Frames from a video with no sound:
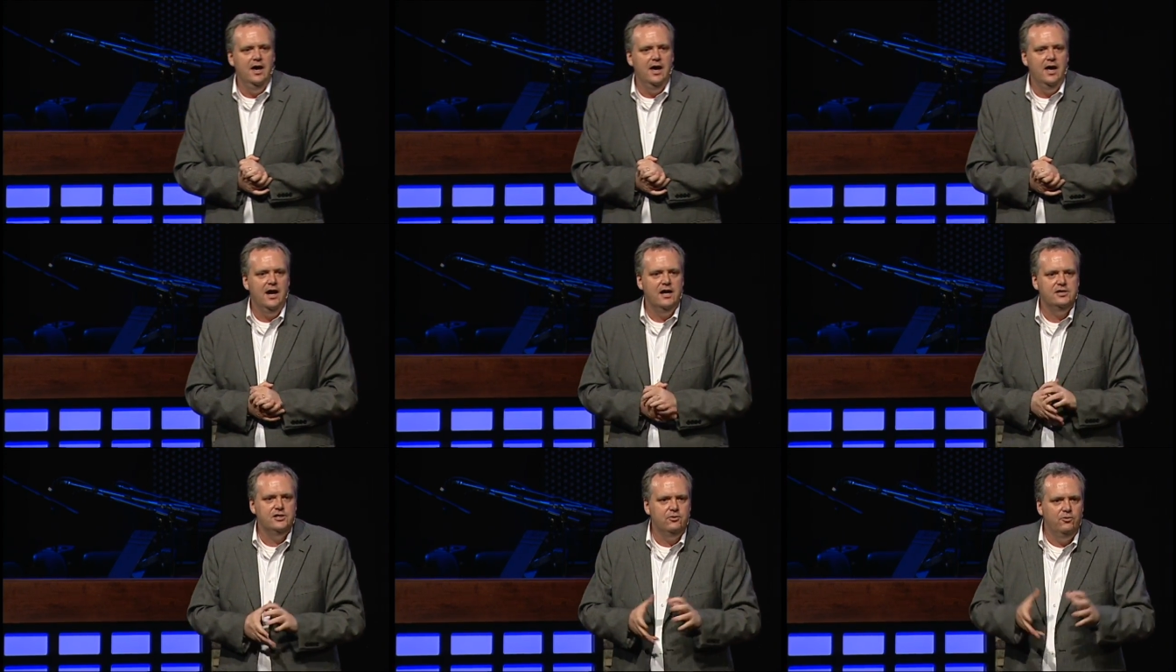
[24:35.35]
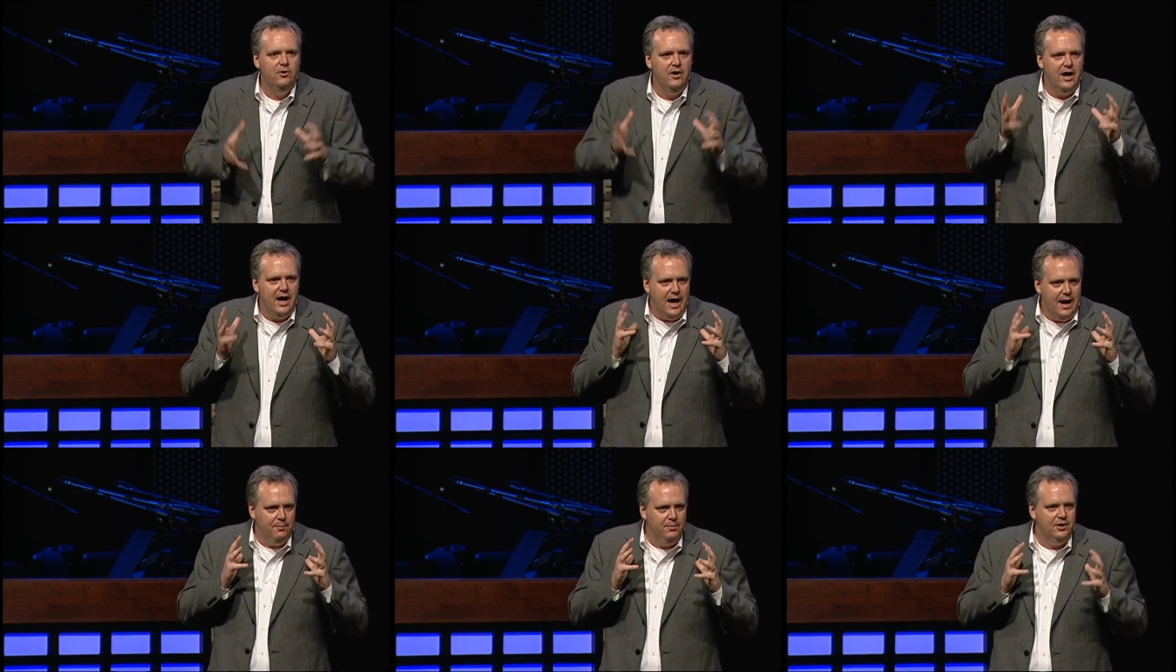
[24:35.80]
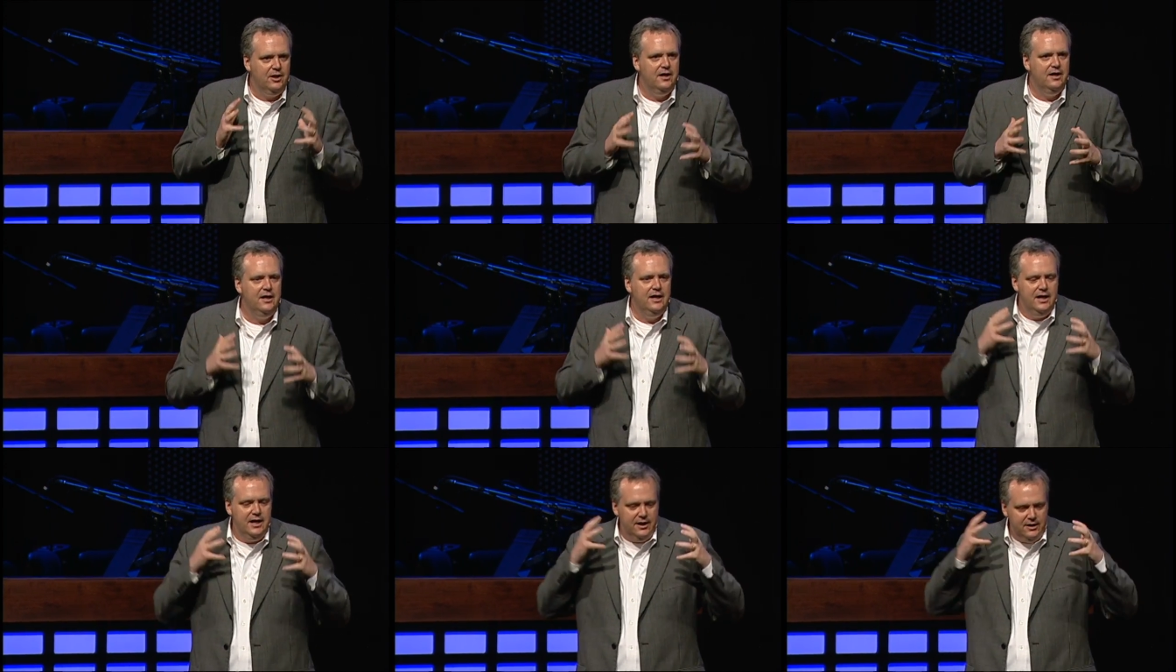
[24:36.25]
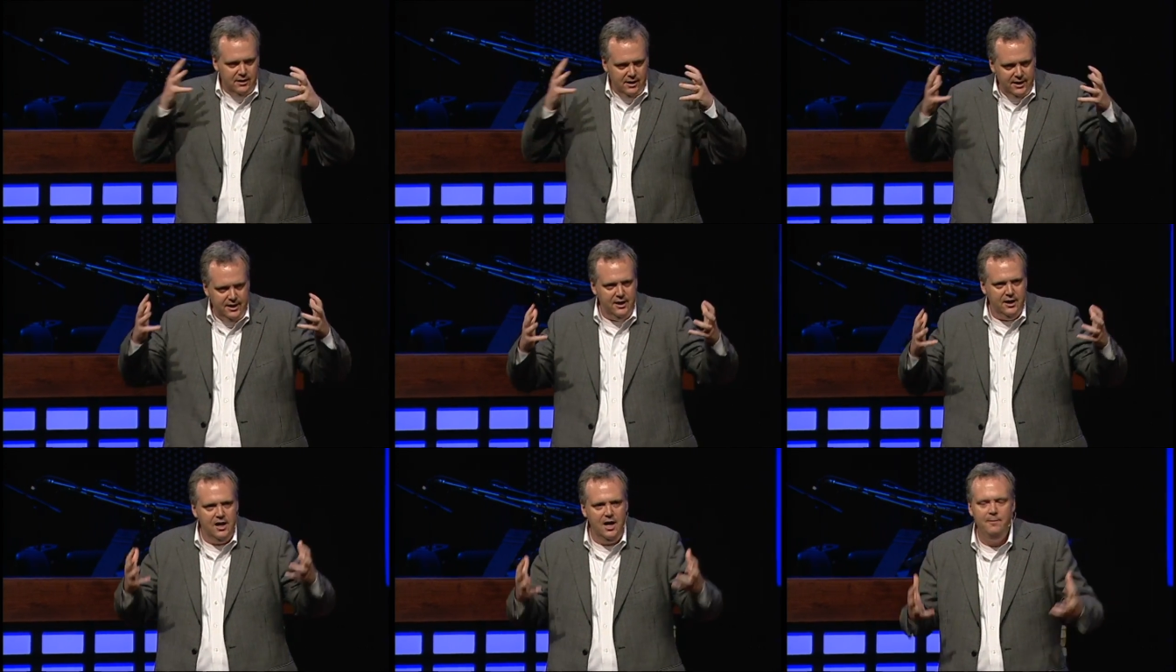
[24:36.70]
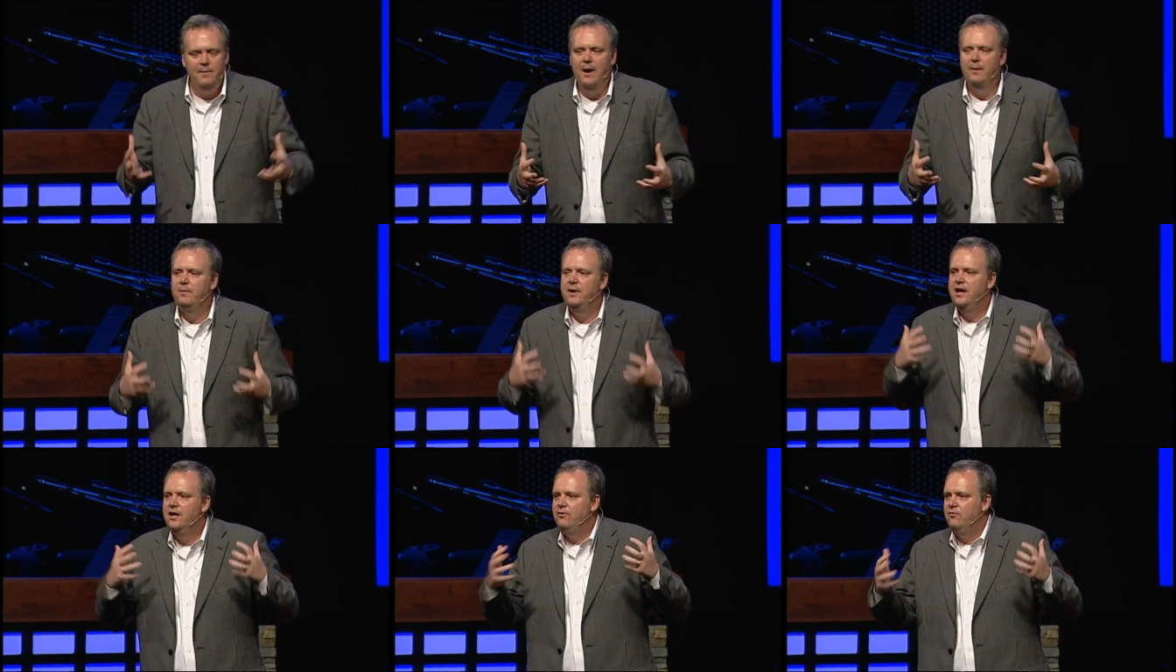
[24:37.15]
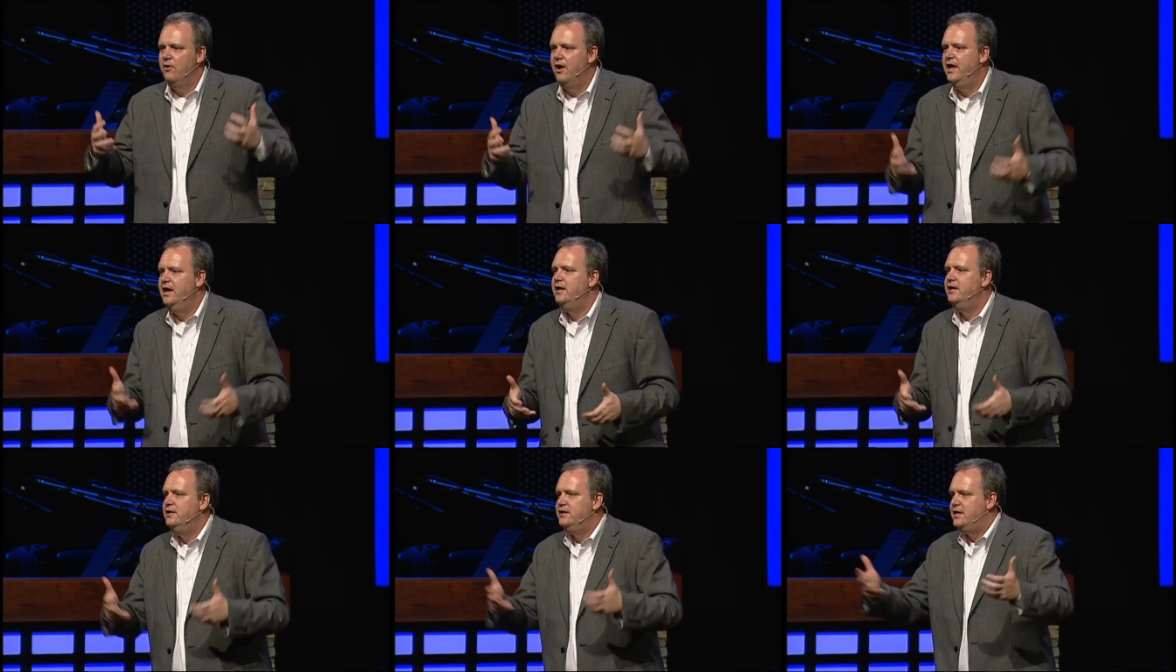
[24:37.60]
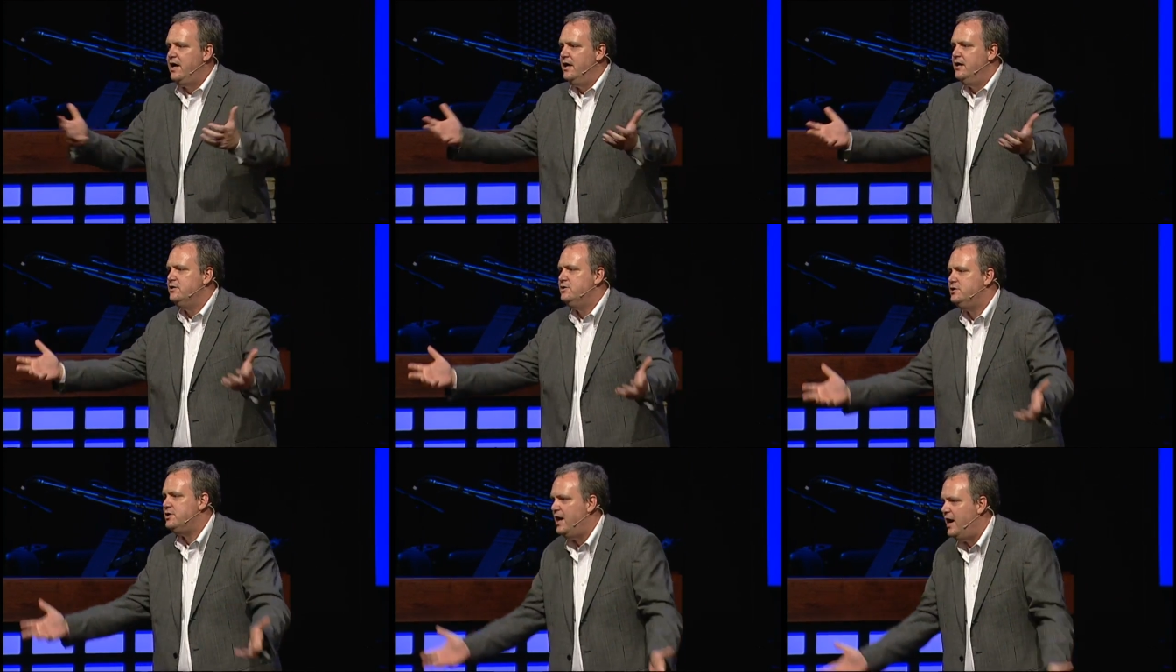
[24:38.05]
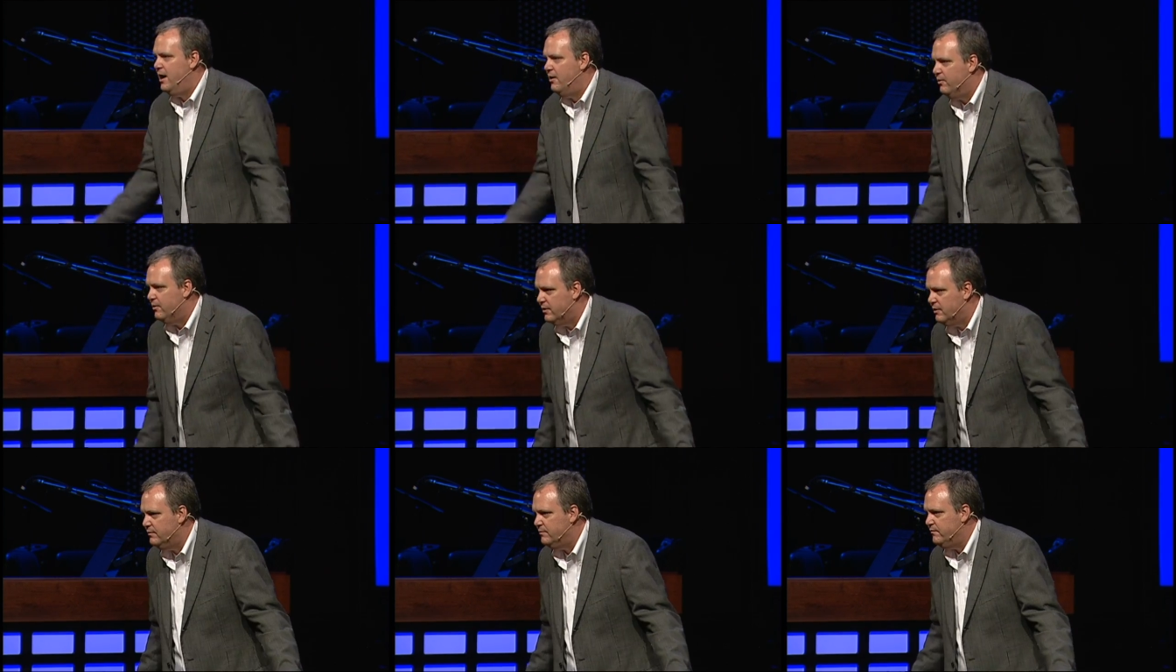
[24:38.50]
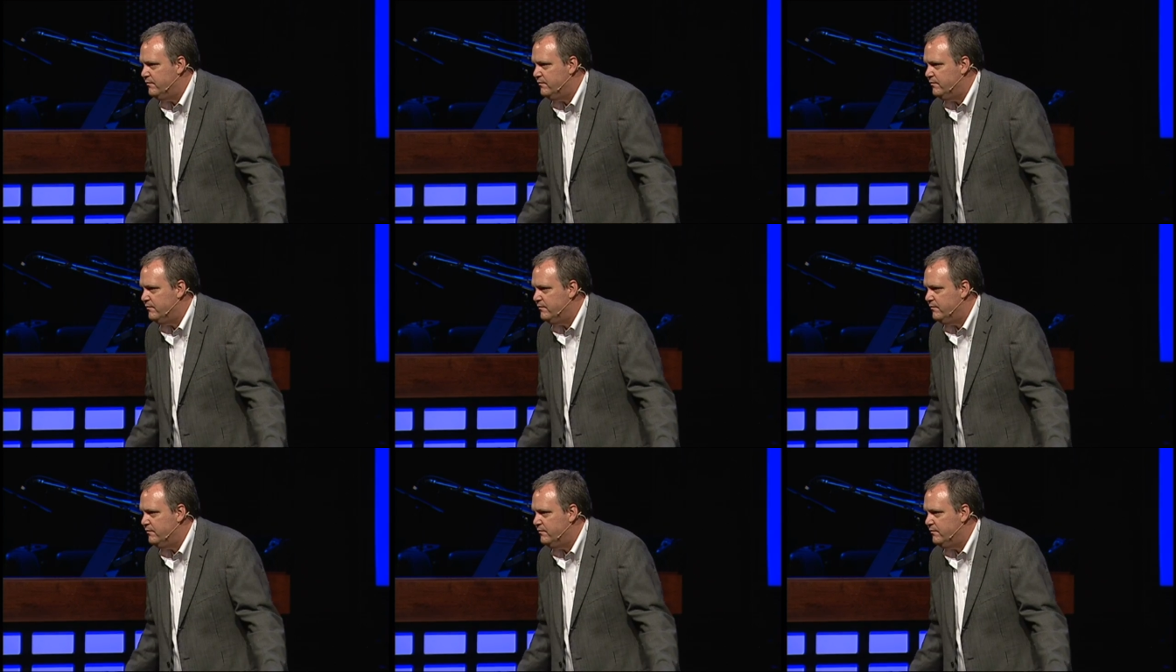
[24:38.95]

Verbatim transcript: And I said, Well, I'm cl- get cleaning up. I'm getting ready to take a shower.